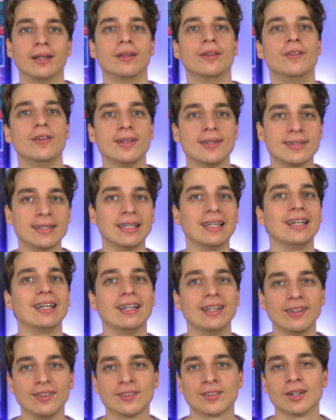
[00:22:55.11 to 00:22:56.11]
this
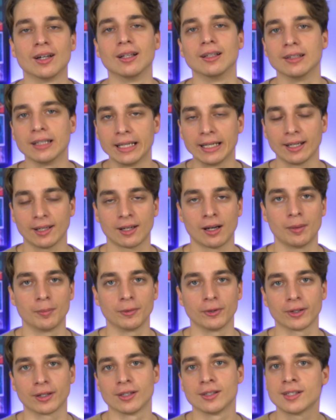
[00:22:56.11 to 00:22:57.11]
is a
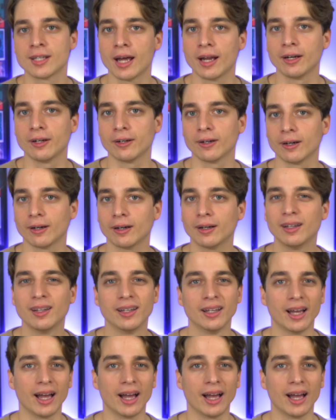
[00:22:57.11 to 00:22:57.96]
latecomer contender,